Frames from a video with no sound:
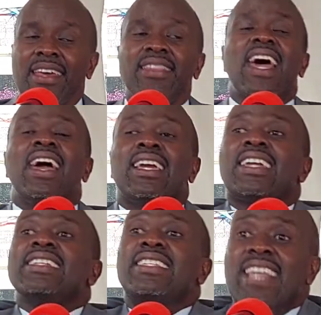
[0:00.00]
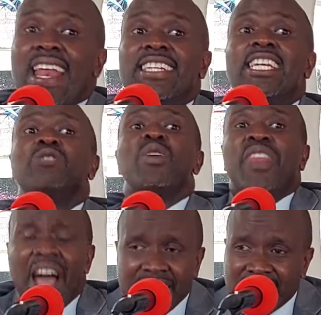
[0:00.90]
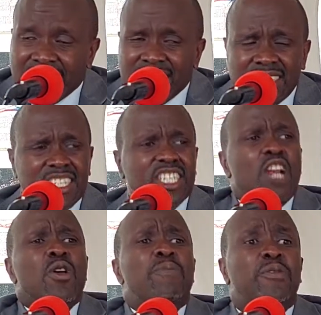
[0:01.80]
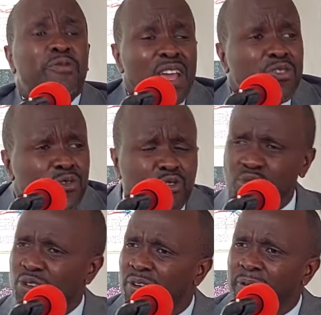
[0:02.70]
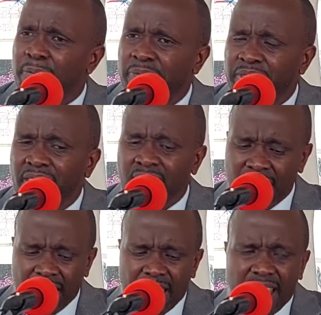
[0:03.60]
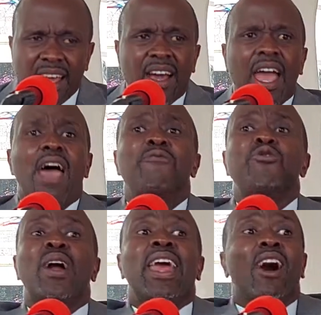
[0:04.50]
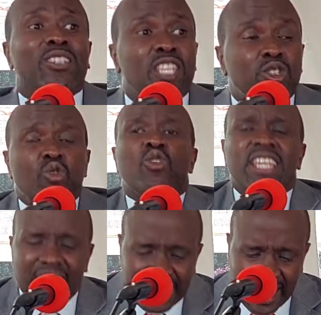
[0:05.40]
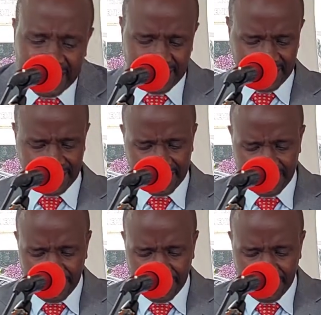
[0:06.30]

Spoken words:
The Christianity is with us. Shall we be faithful? Everyone else is looking at us.